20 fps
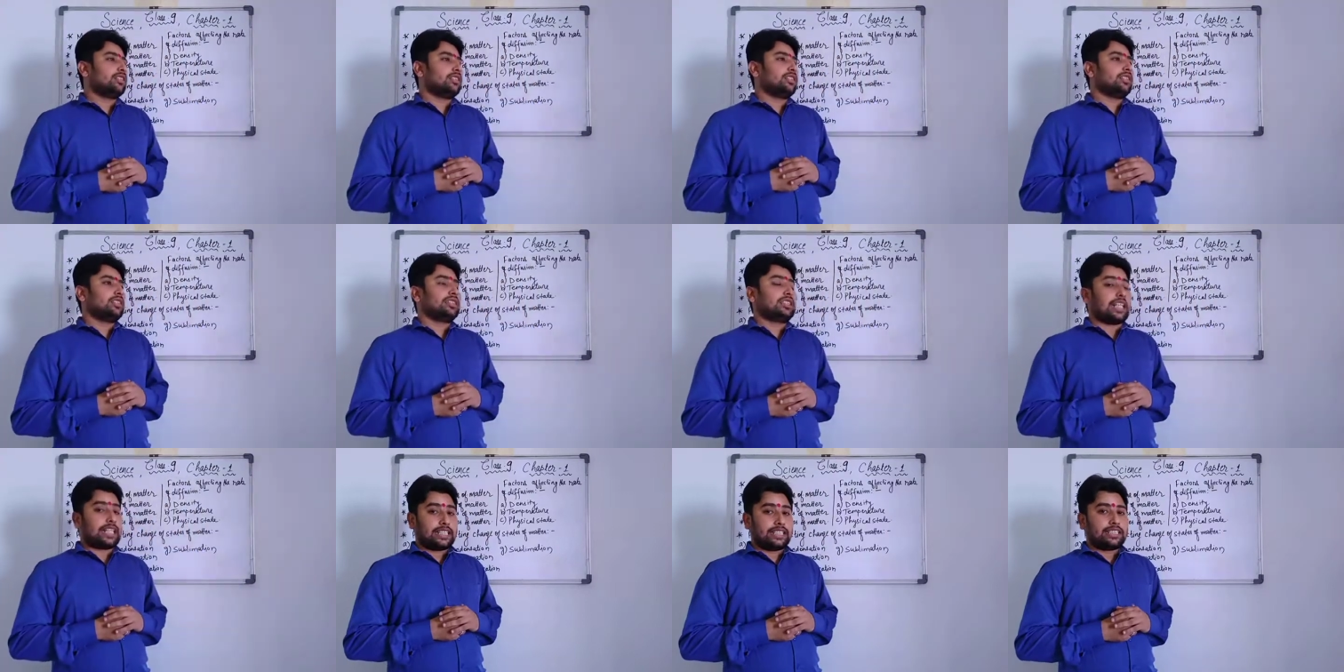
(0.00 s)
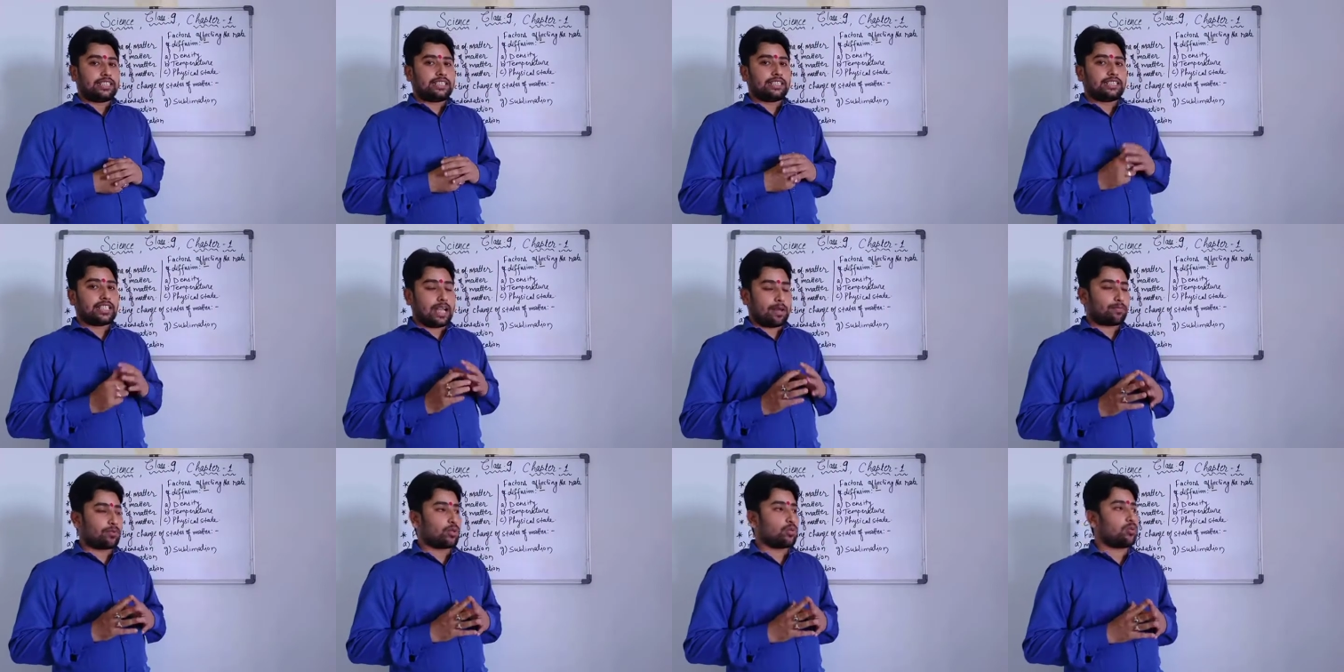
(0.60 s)
science
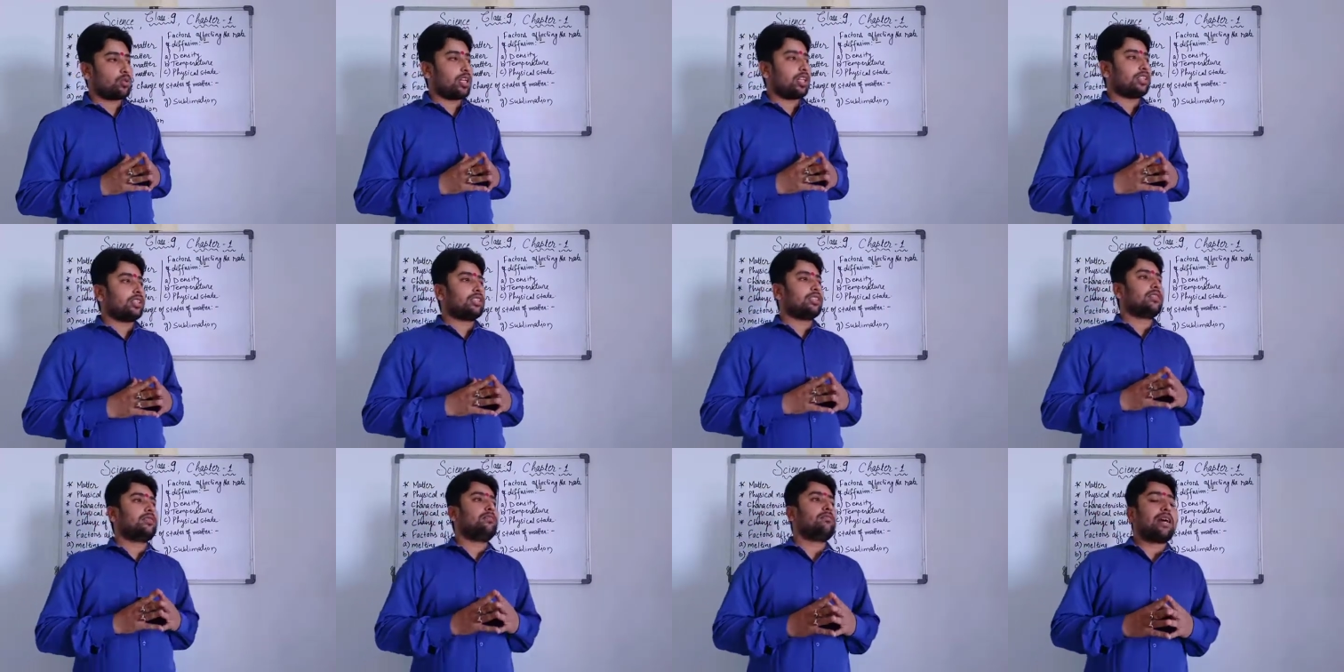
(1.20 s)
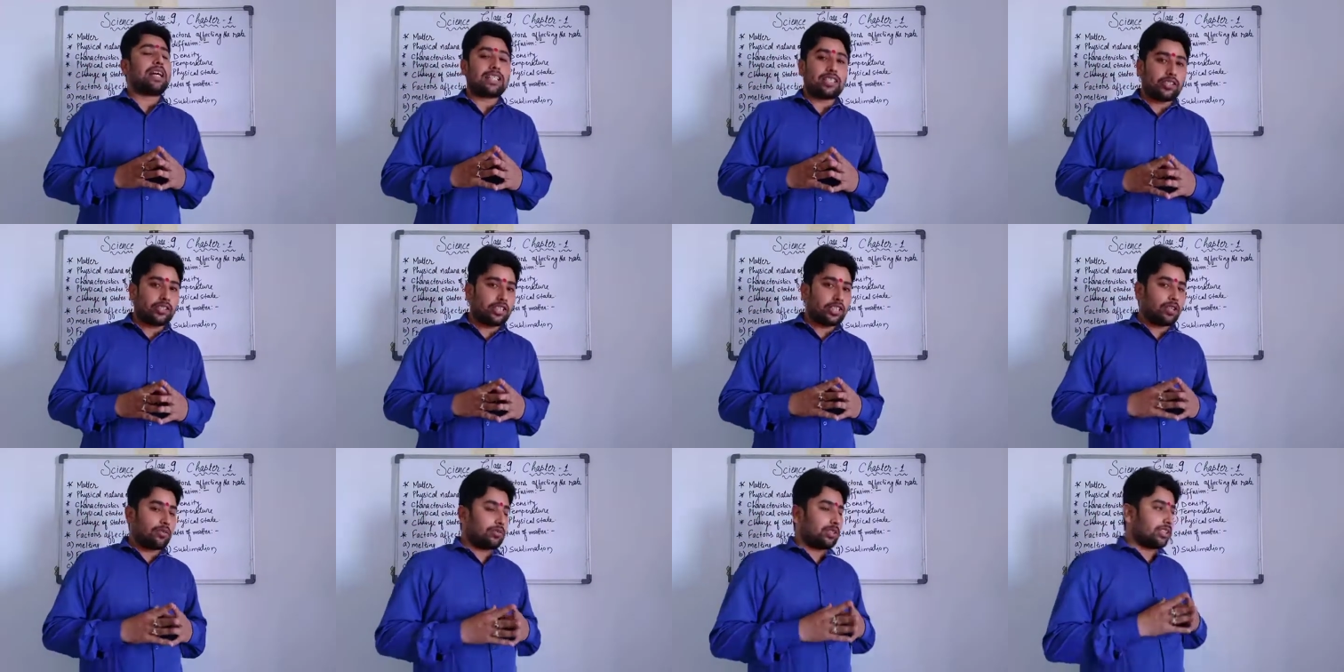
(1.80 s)
chapter 1 matter in
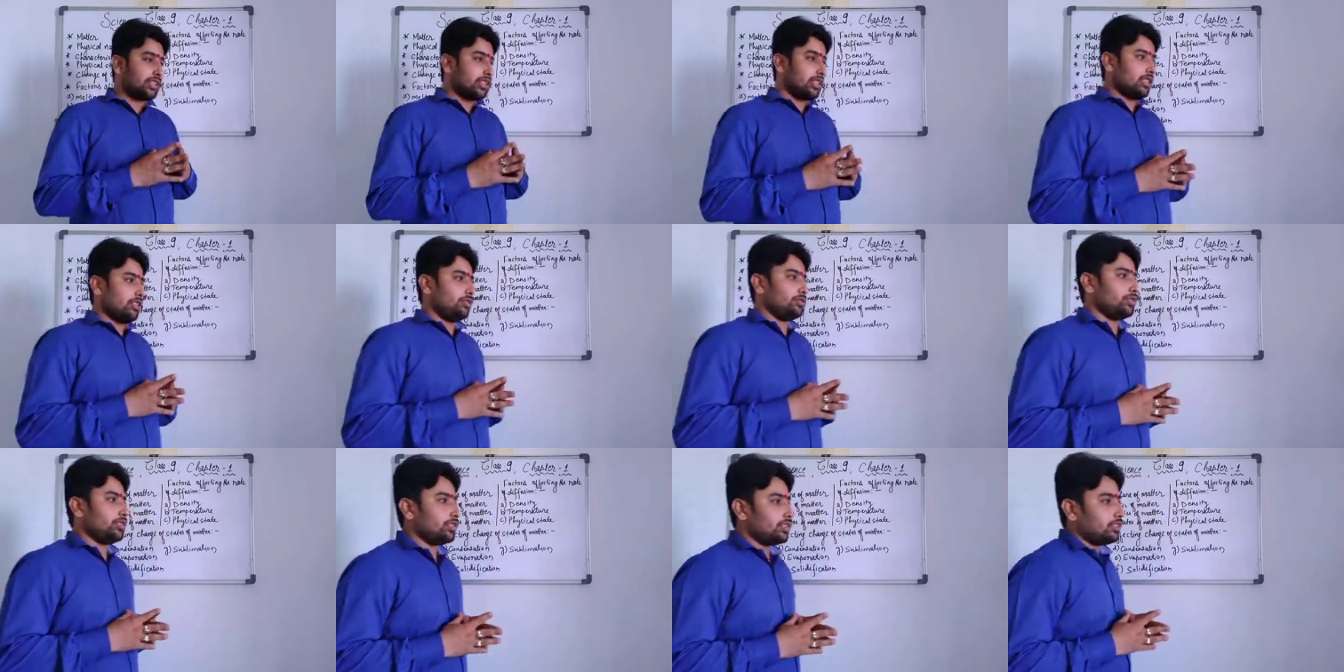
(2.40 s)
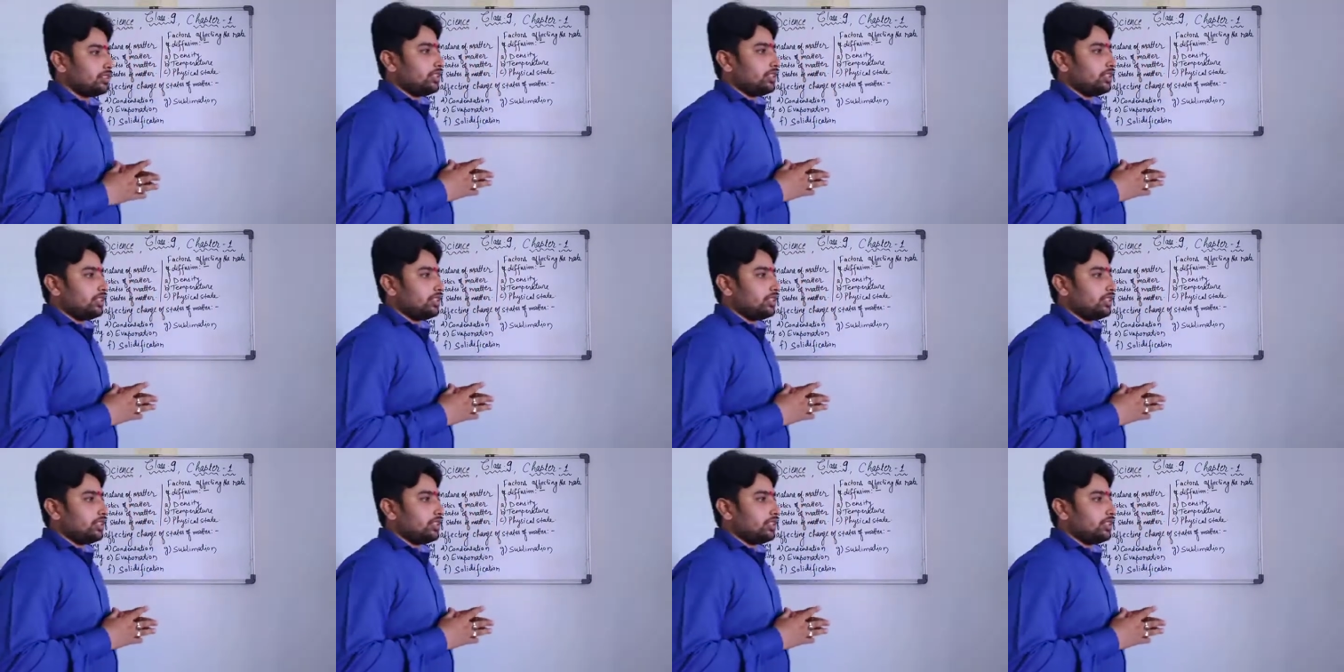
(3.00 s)
our surrounding.